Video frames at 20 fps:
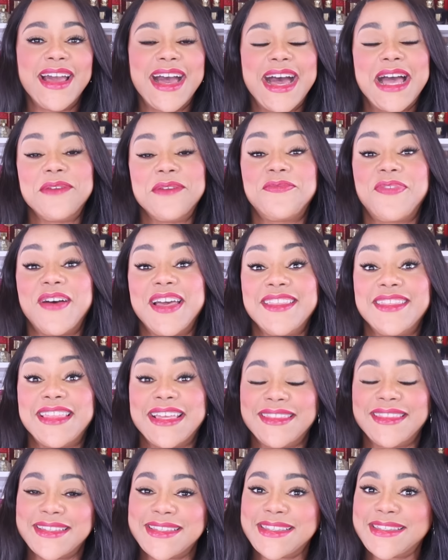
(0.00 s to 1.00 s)
I find
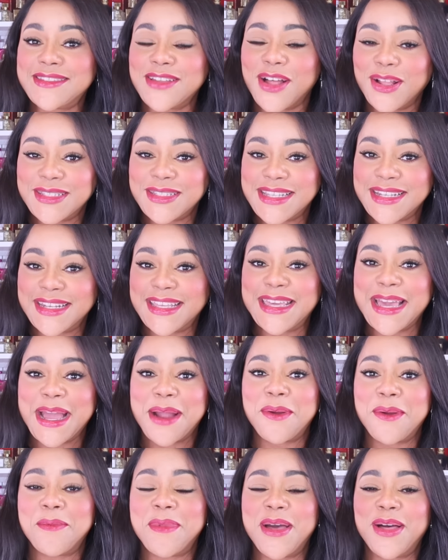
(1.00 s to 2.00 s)
that the salted
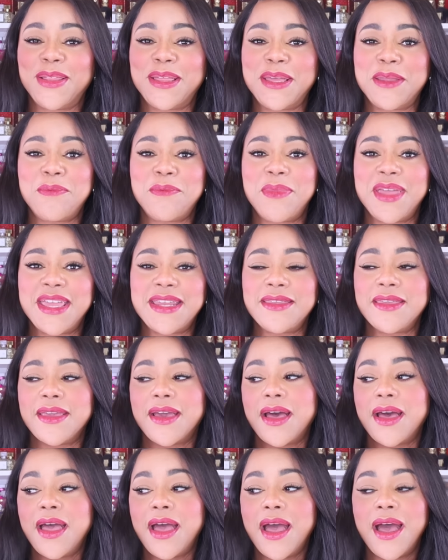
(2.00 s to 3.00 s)
caramel in
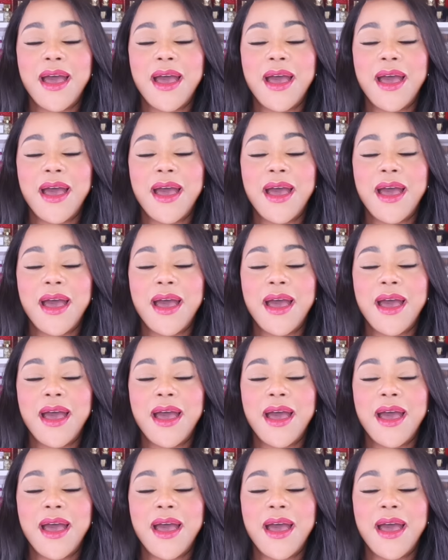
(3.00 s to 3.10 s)
Minya